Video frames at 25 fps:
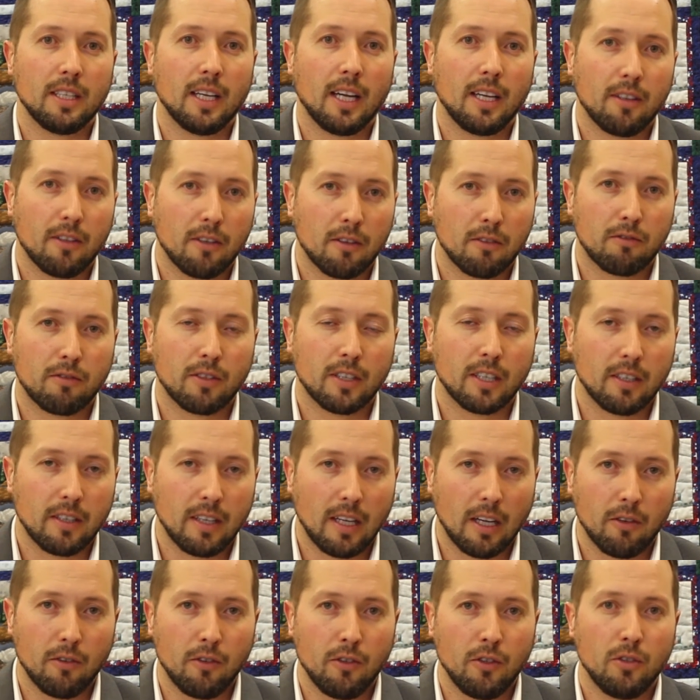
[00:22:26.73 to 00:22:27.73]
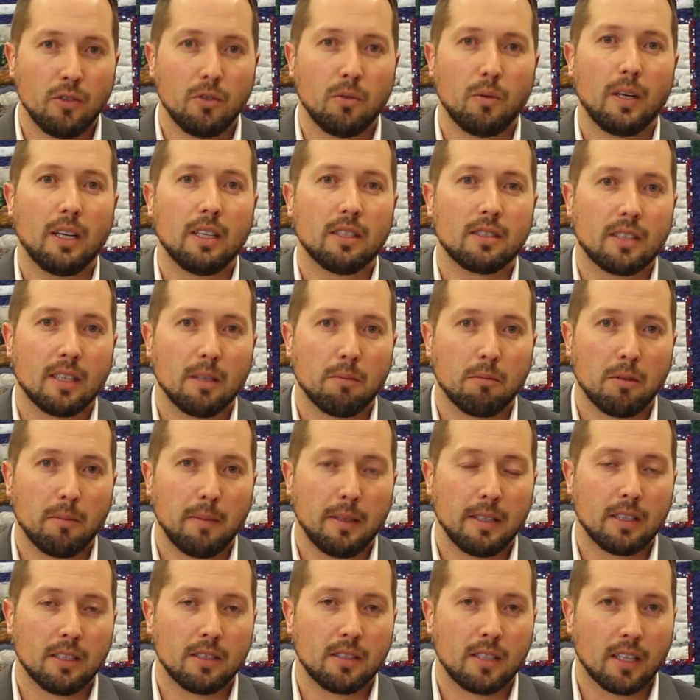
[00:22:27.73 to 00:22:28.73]
day that are figuring out new ways to
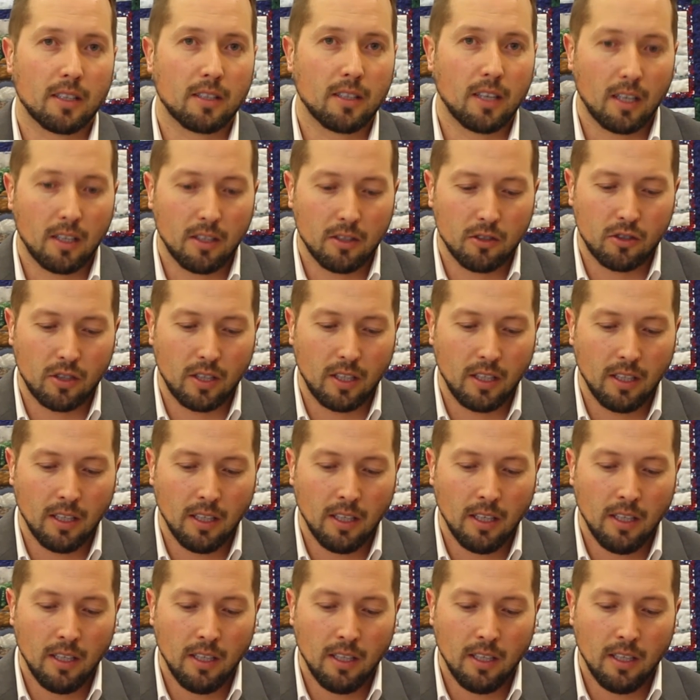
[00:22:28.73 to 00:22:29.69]
implement the technology.